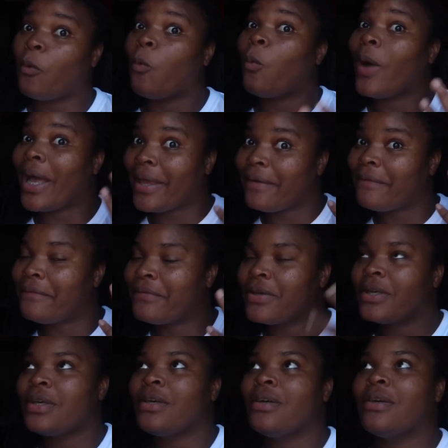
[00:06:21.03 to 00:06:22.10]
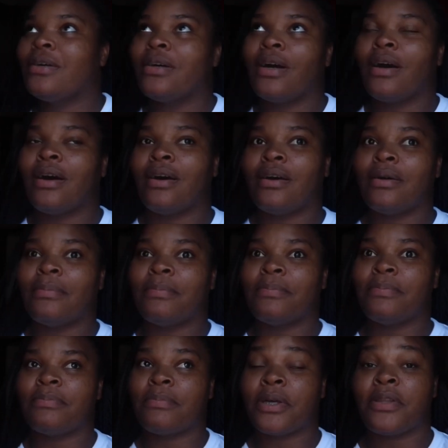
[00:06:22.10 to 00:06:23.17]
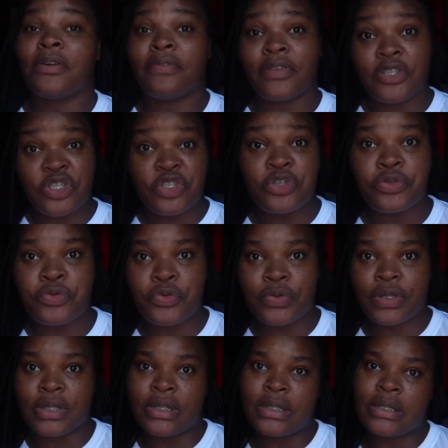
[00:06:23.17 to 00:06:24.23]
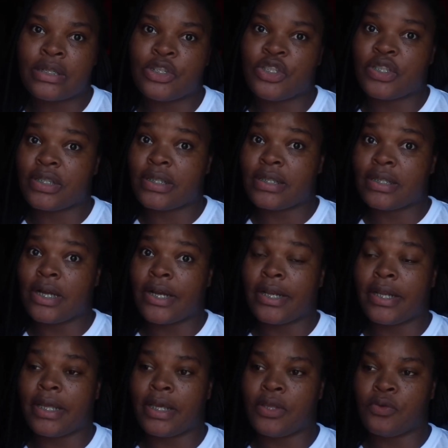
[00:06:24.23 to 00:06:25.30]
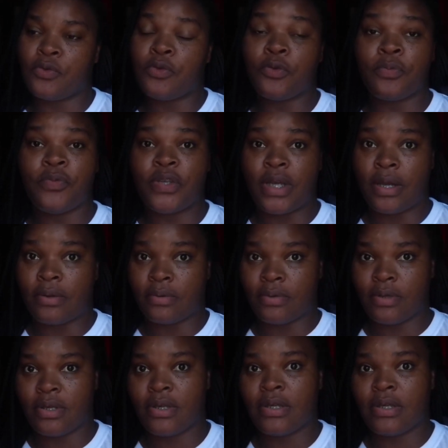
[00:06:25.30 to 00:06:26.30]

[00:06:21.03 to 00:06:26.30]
wife, mother of his children, just started a YouTube channel,